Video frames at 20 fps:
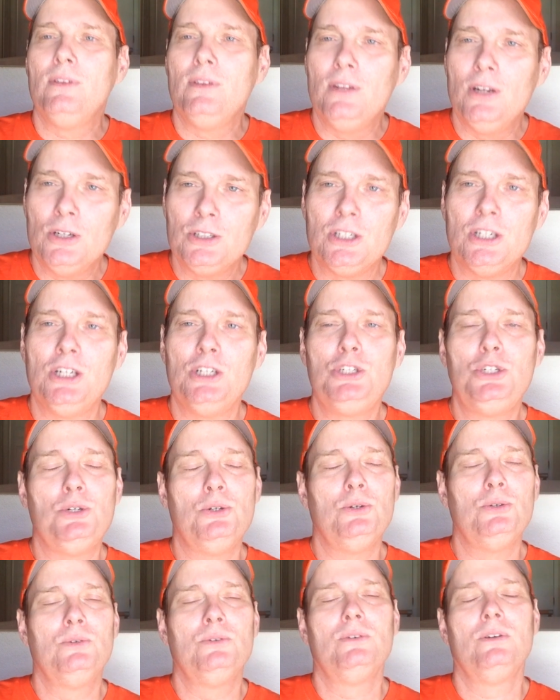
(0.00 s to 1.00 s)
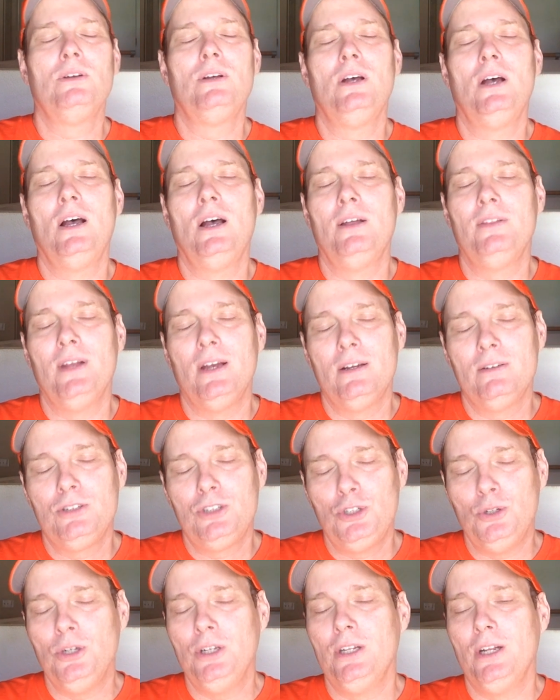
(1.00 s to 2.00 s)
There's an issue, that
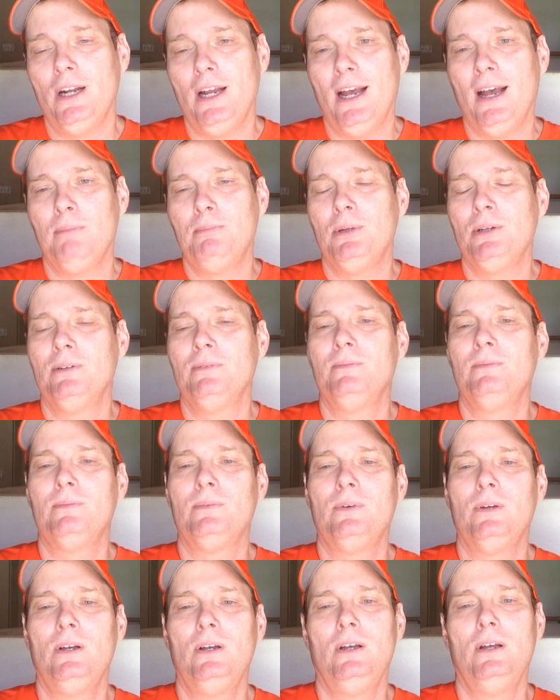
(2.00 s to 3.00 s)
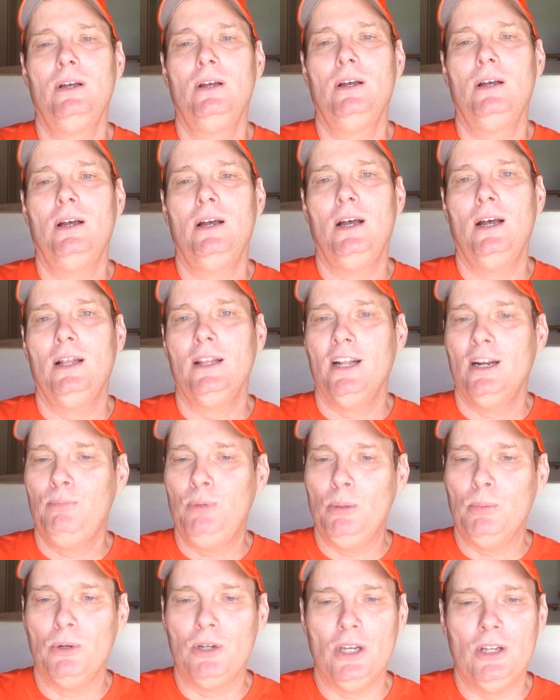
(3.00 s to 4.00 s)
shooting that happened. A lot of
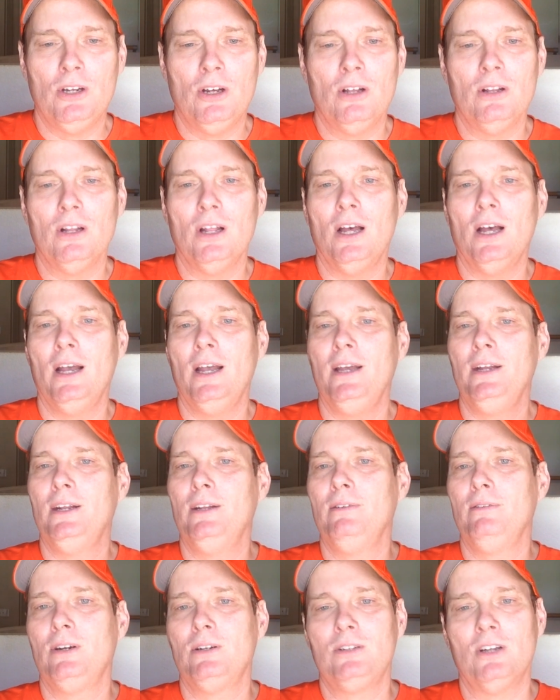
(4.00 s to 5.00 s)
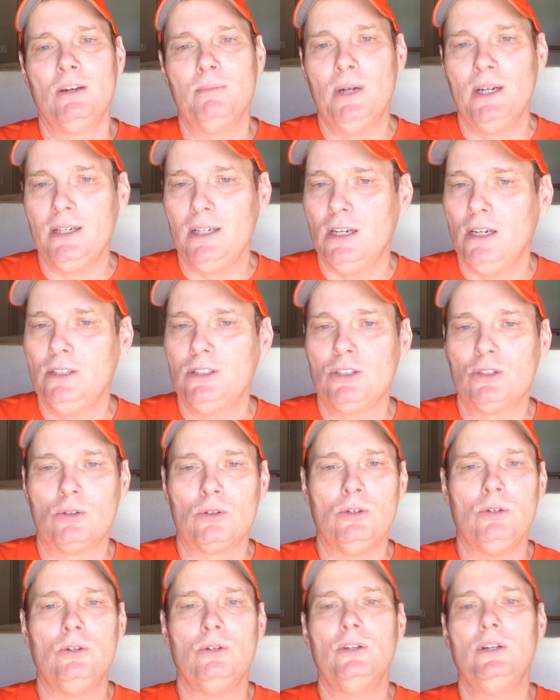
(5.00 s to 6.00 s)
people getting online and they're talking about guns'
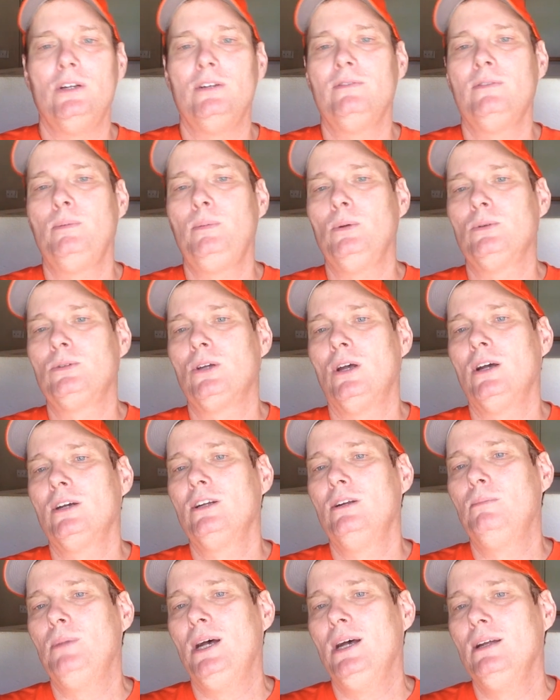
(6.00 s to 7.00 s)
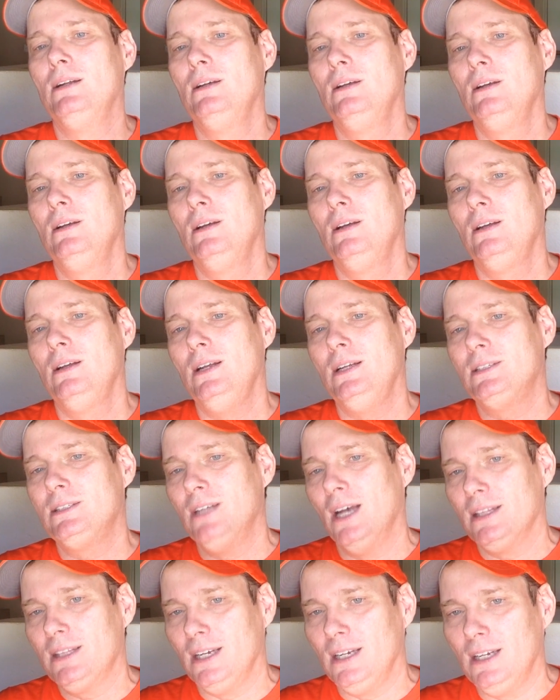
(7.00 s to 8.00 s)
role, and people talking about it's
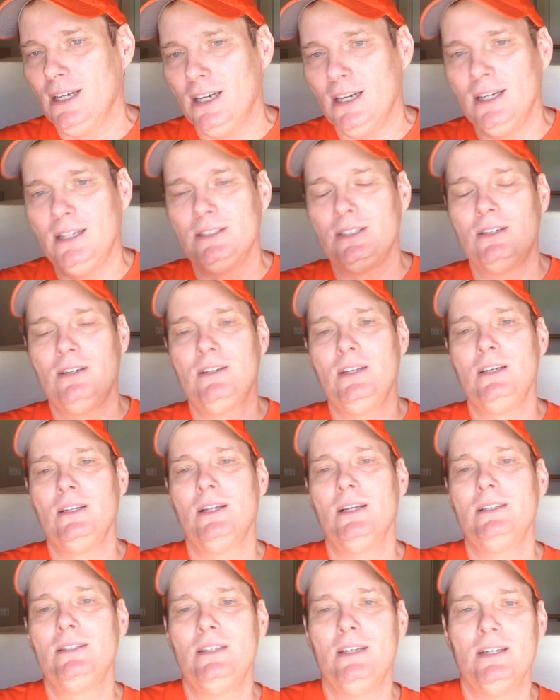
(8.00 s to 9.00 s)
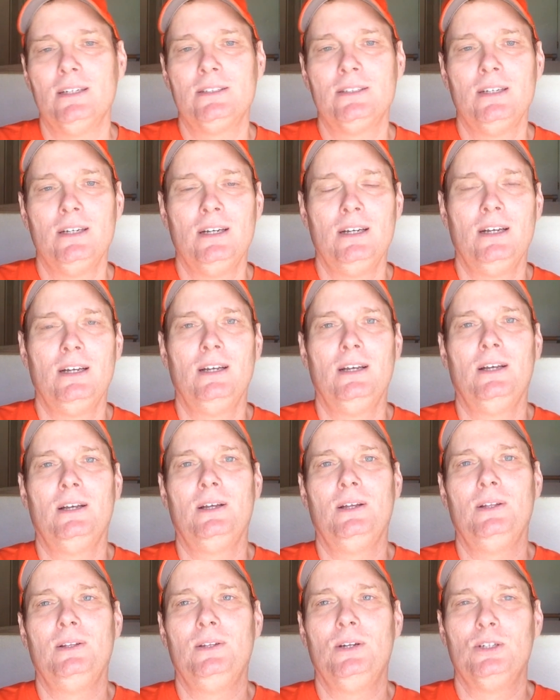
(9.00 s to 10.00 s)
not the guns and everything like this.
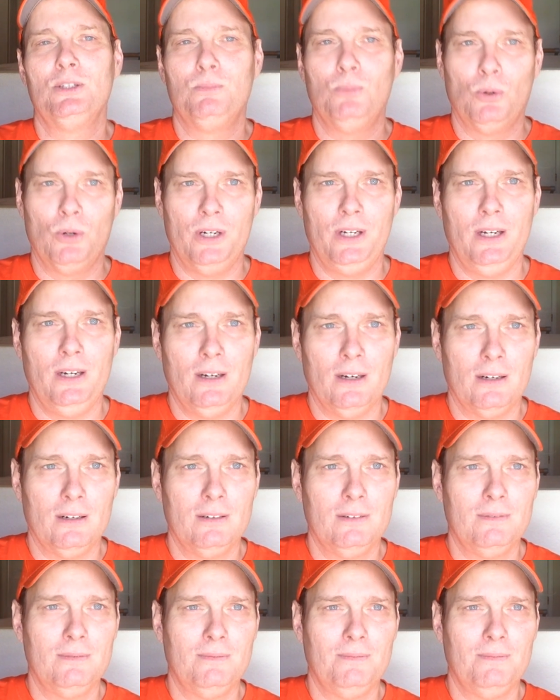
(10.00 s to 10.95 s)
There's more here.